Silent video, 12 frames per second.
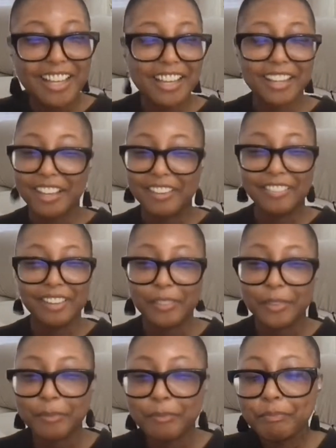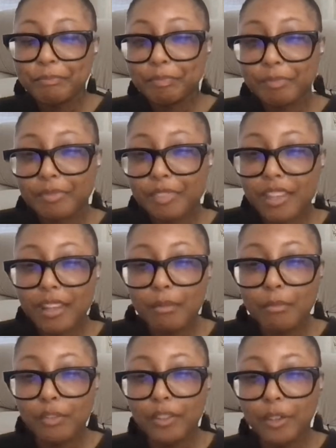Okay, whatever.
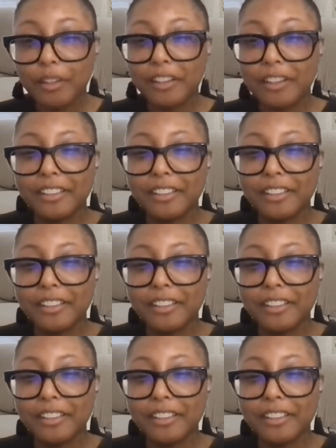Moving on.